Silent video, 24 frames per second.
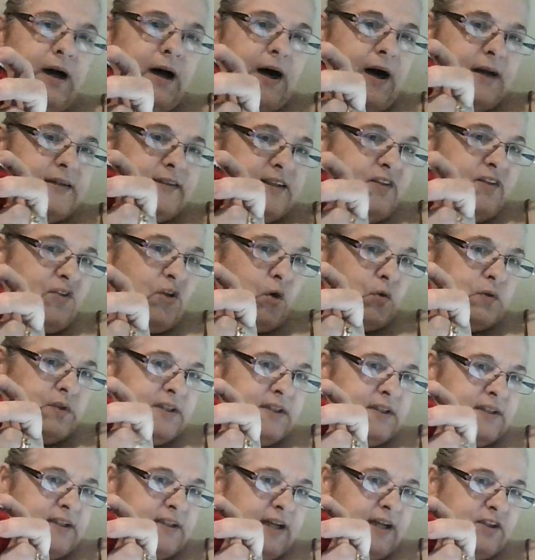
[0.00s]
I did those
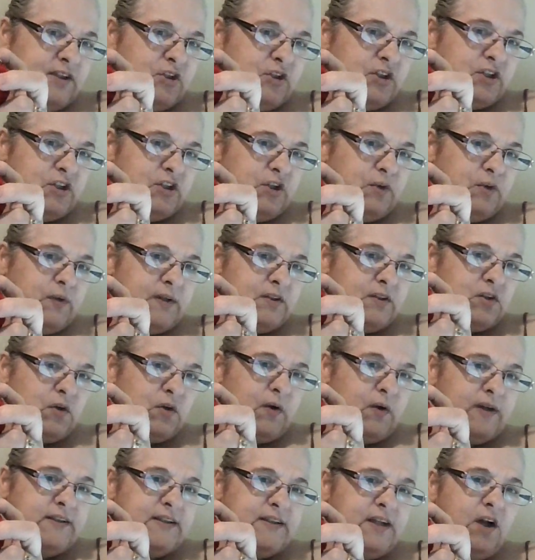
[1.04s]
in stages too.
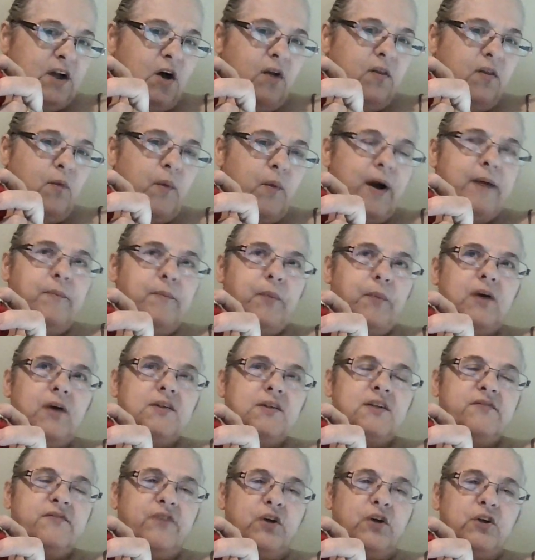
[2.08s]
So I did all the white
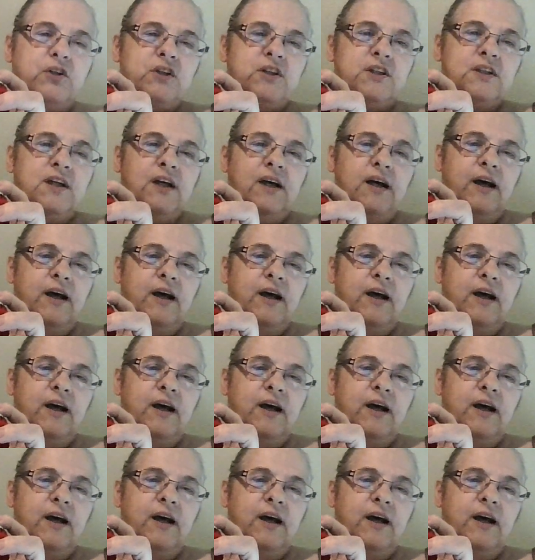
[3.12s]
parts first.